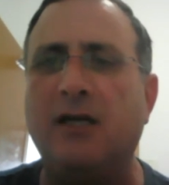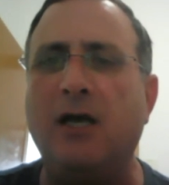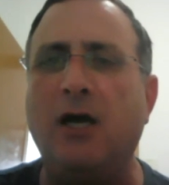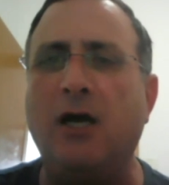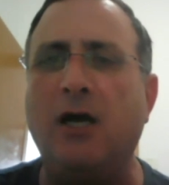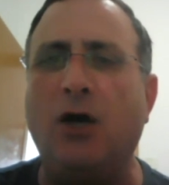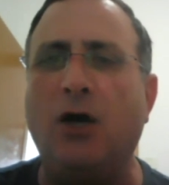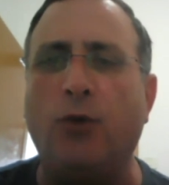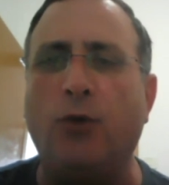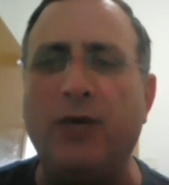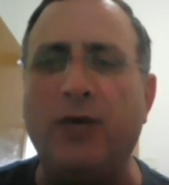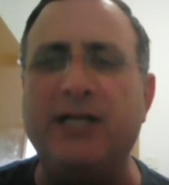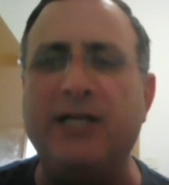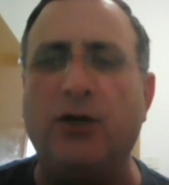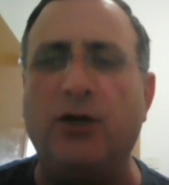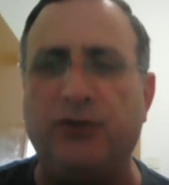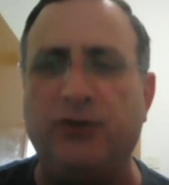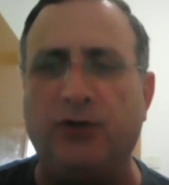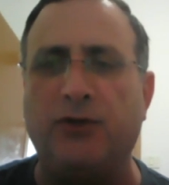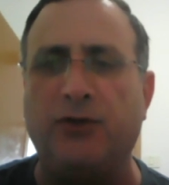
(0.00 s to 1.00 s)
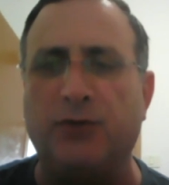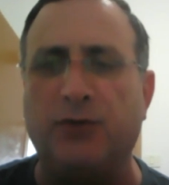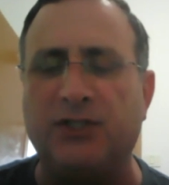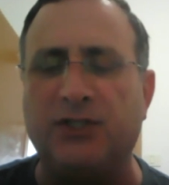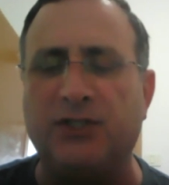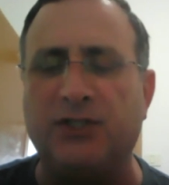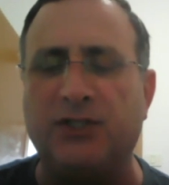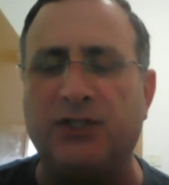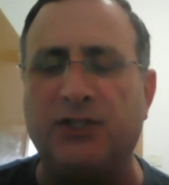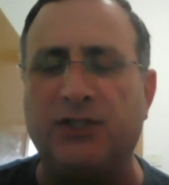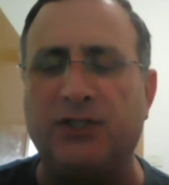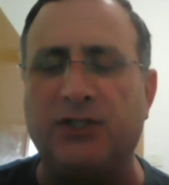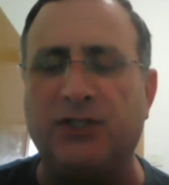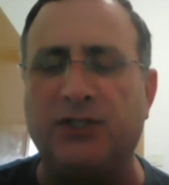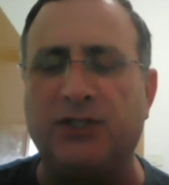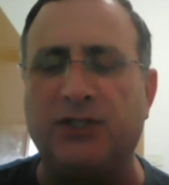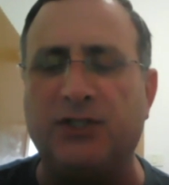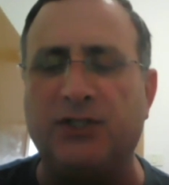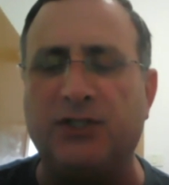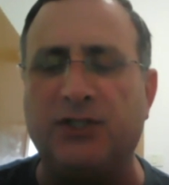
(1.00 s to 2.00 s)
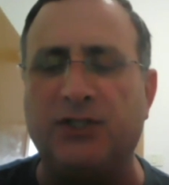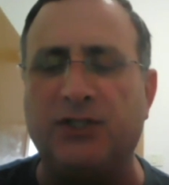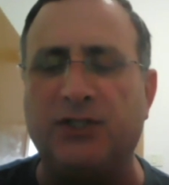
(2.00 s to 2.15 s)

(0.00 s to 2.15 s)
we don't do the research ourselves. We